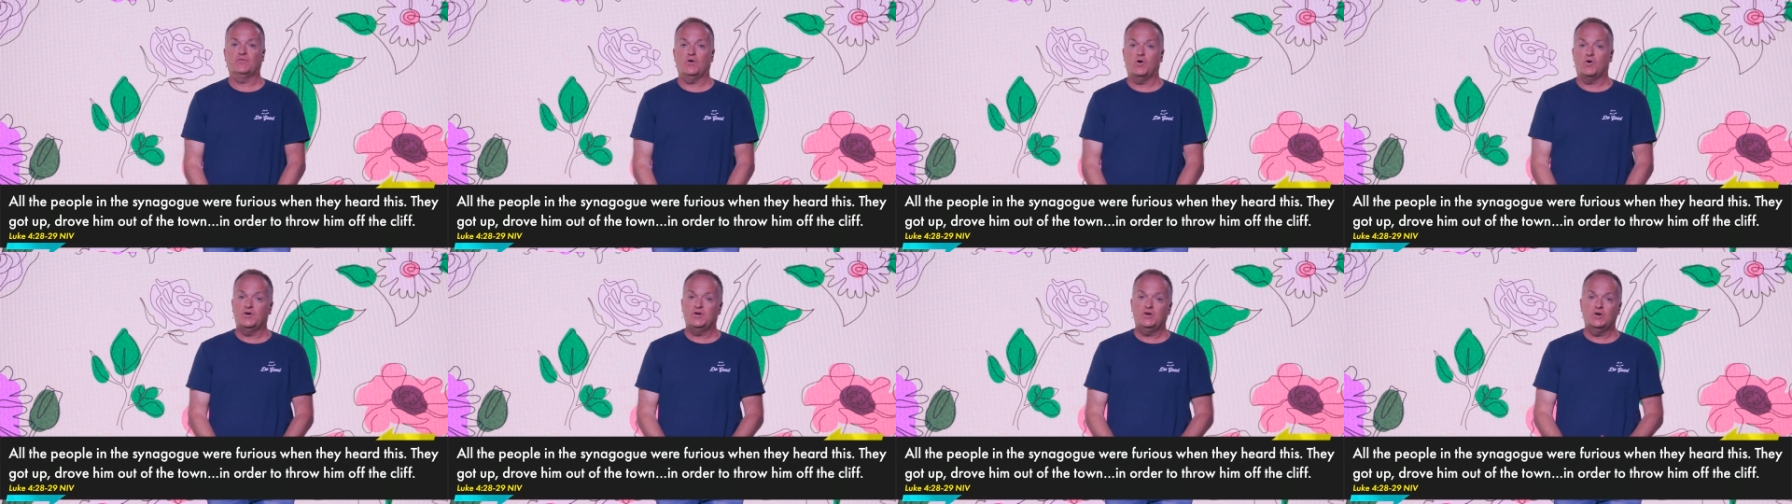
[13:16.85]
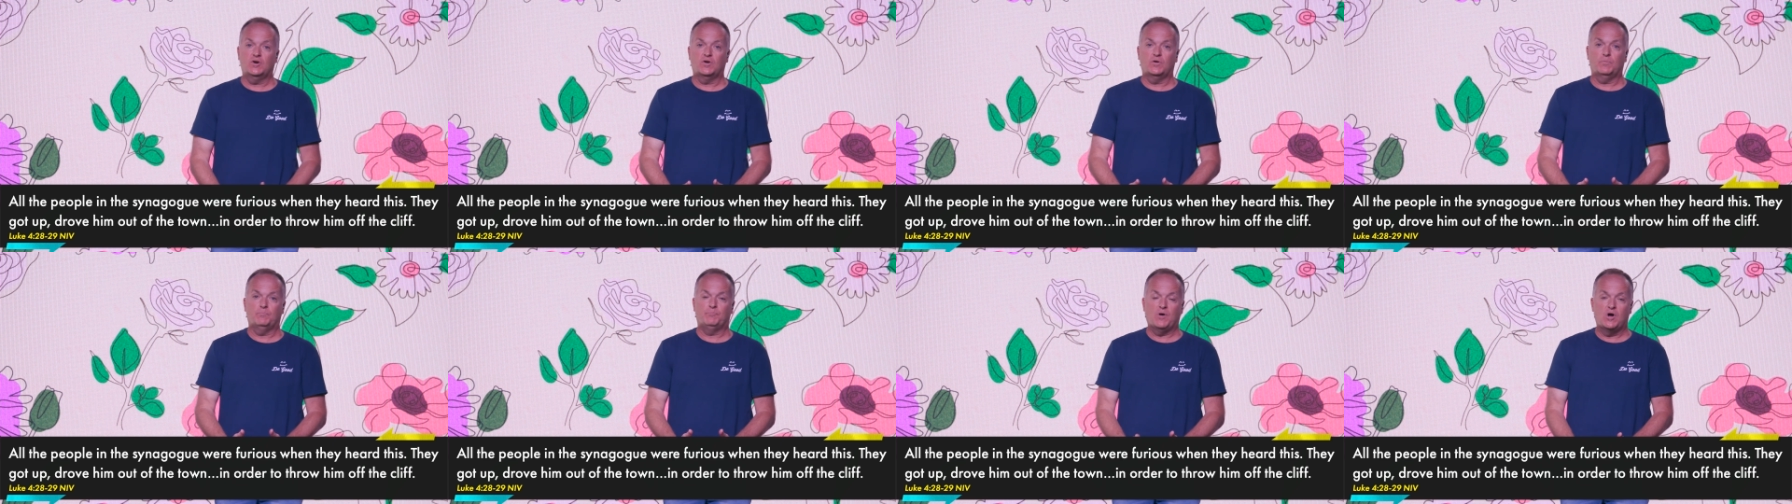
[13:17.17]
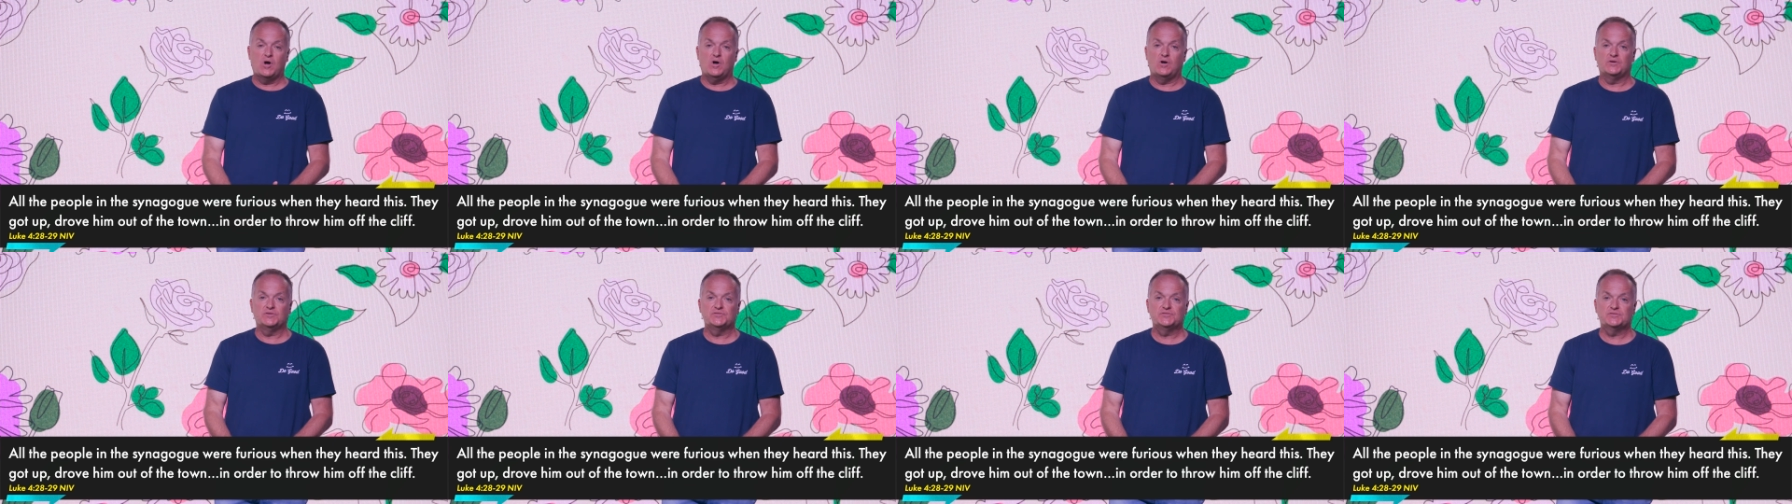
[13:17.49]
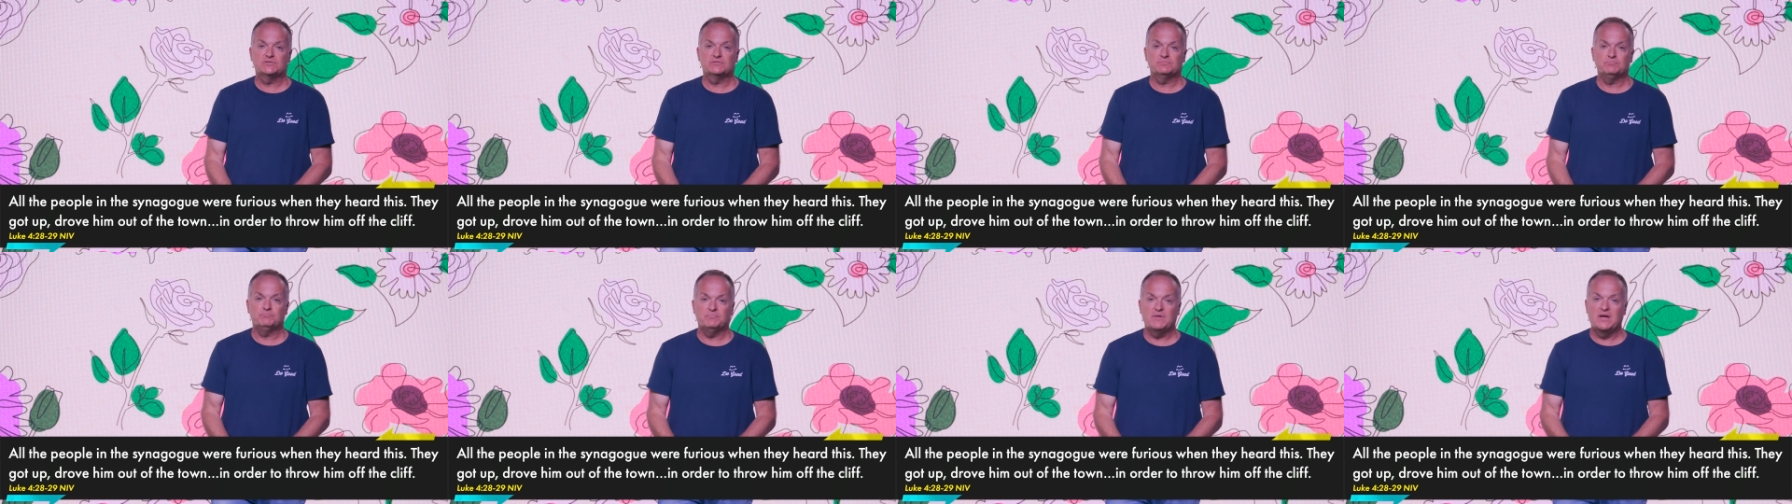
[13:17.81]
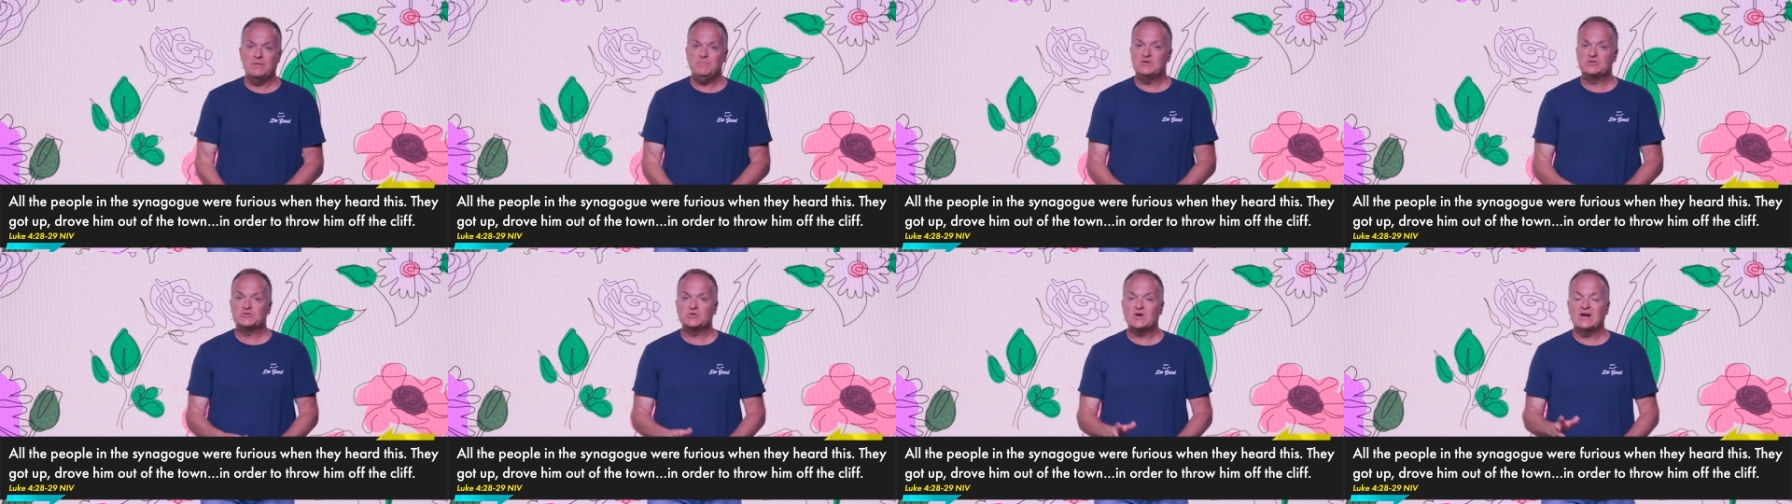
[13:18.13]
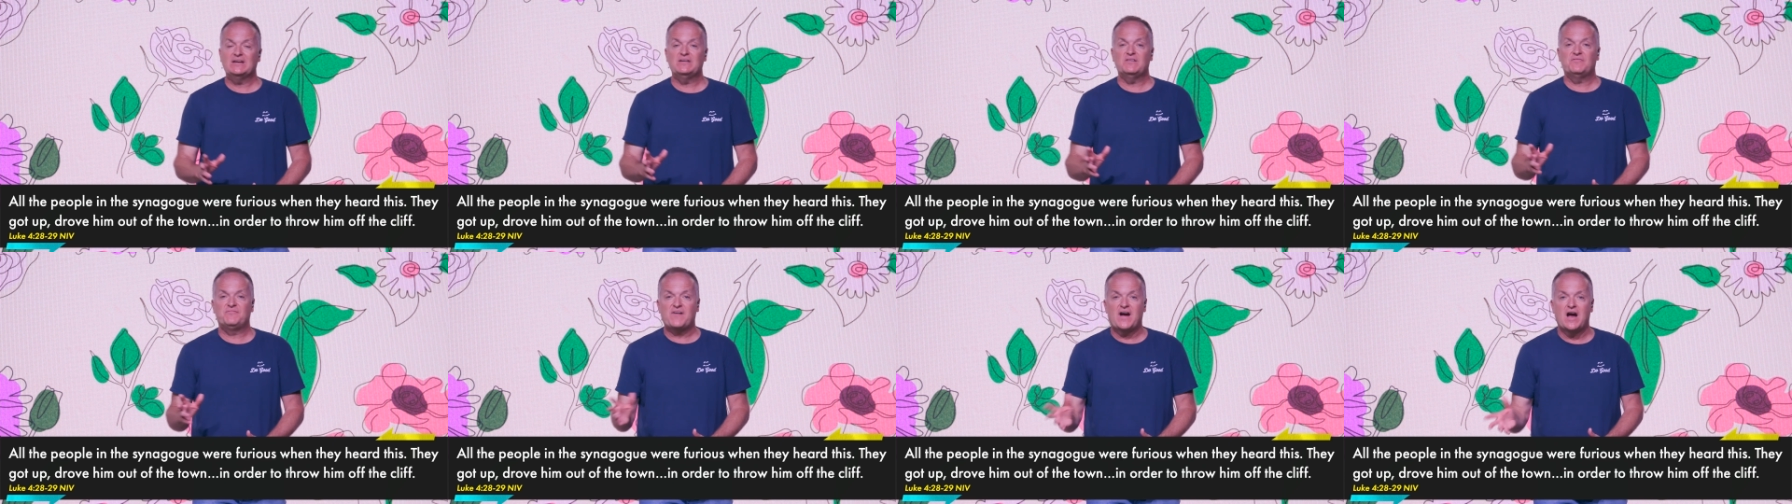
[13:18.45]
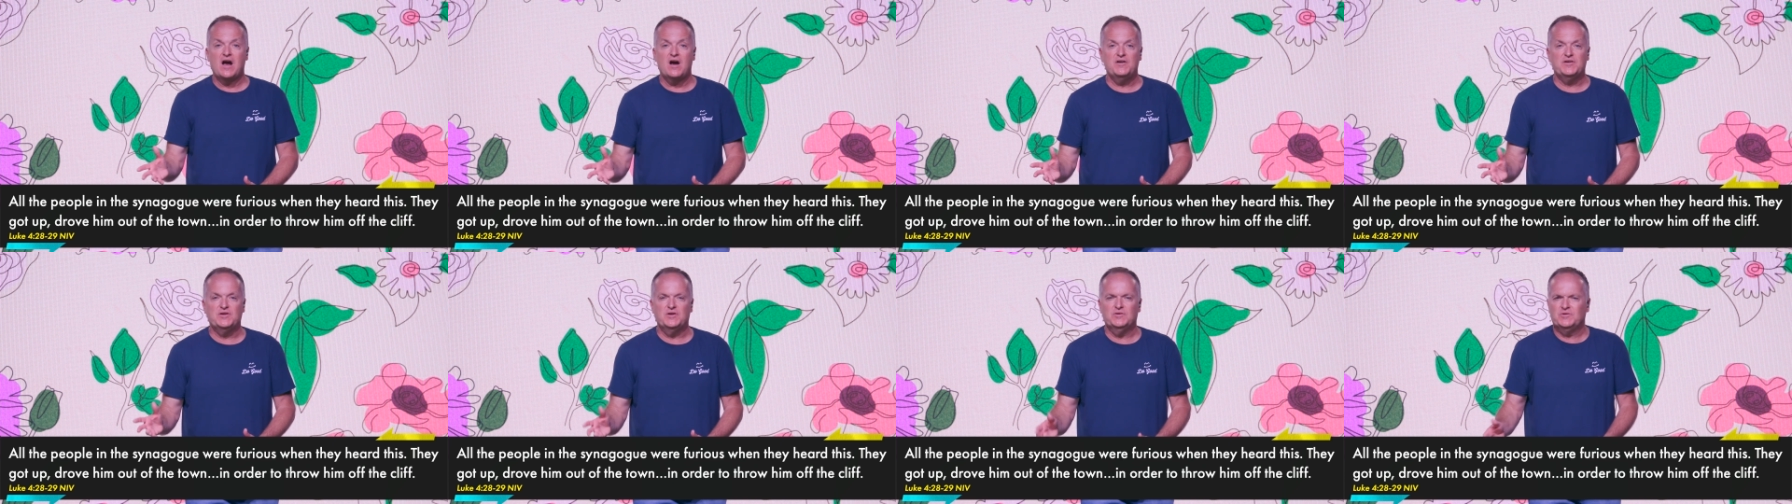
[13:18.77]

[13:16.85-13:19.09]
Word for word: or your boss may be trying to fire you,